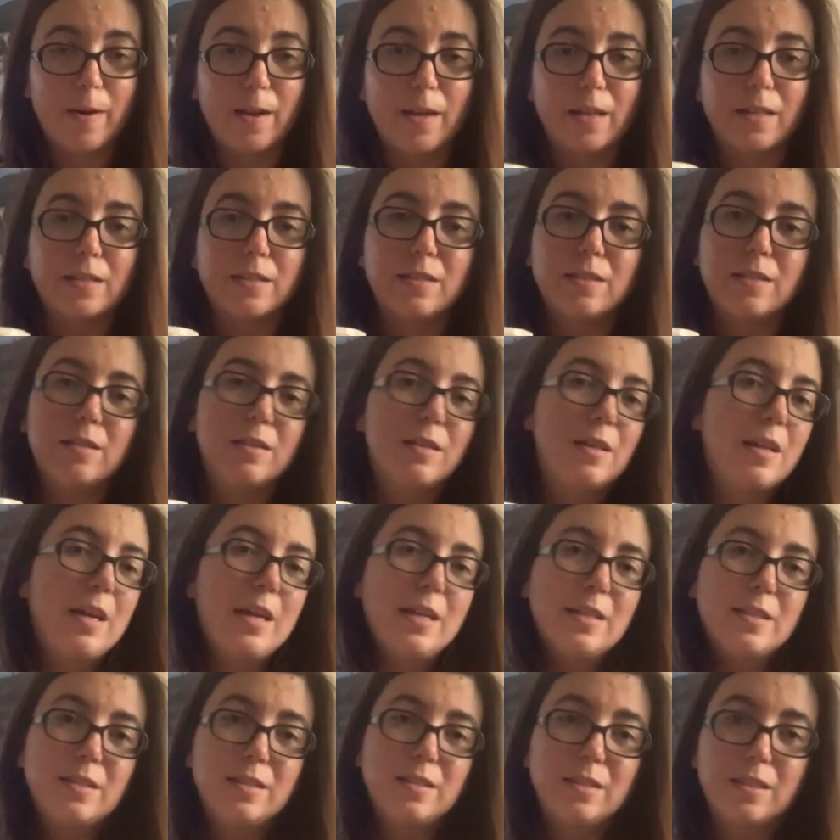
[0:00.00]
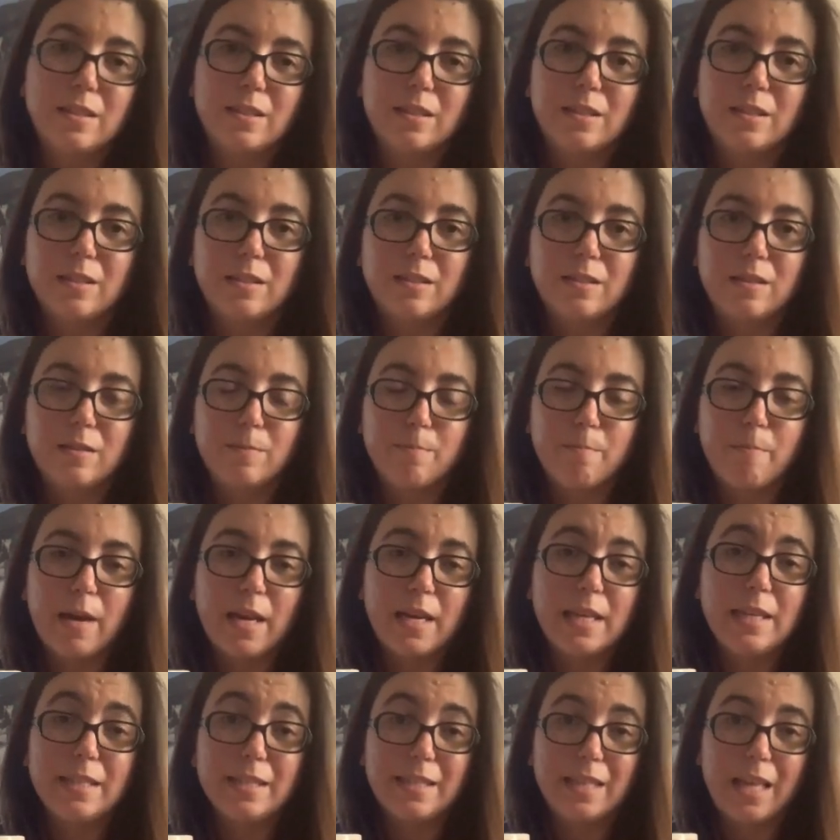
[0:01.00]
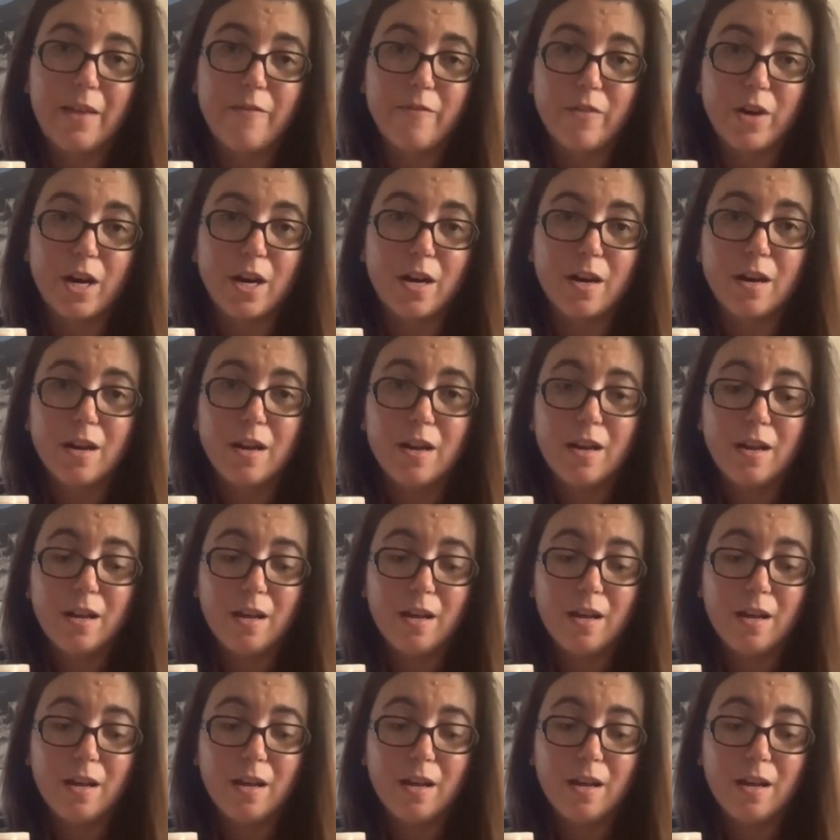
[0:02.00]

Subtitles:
but it's a money saver.